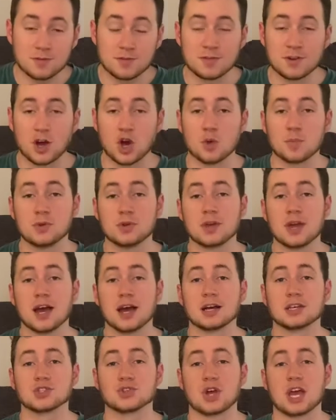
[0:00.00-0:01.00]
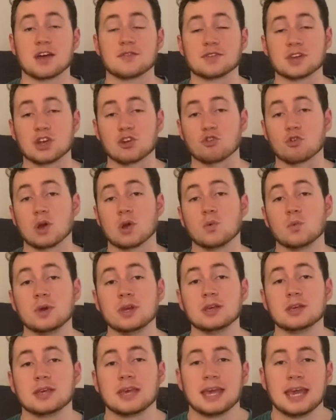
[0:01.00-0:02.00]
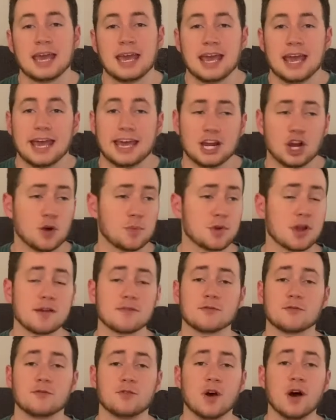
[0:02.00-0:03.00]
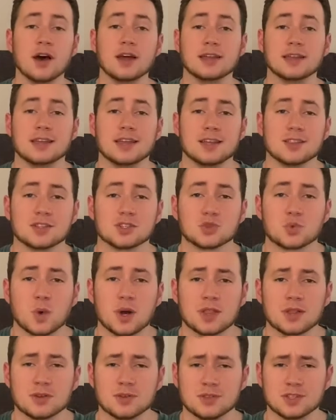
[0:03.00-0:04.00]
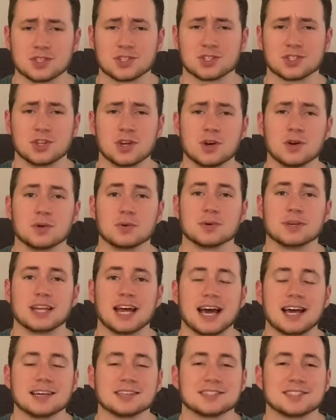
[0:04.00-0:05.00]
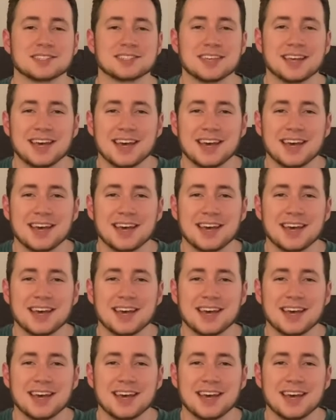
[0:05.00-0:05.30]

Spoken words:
I hope you guys are having a great week, and I hope you're having fun in this weather, in this snow and ice.